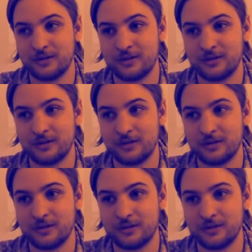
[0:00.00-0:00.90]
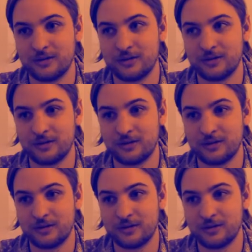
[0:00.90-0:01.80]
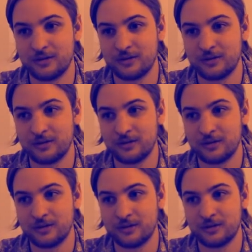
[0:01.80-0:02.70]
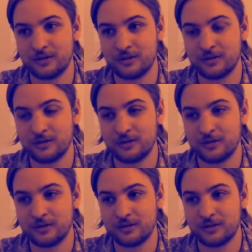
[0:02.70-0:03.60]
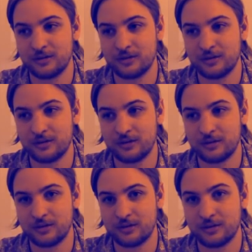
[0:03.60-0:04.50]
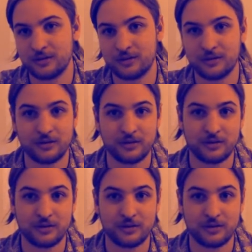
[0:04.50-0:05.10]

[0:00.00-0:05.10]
(not speaking)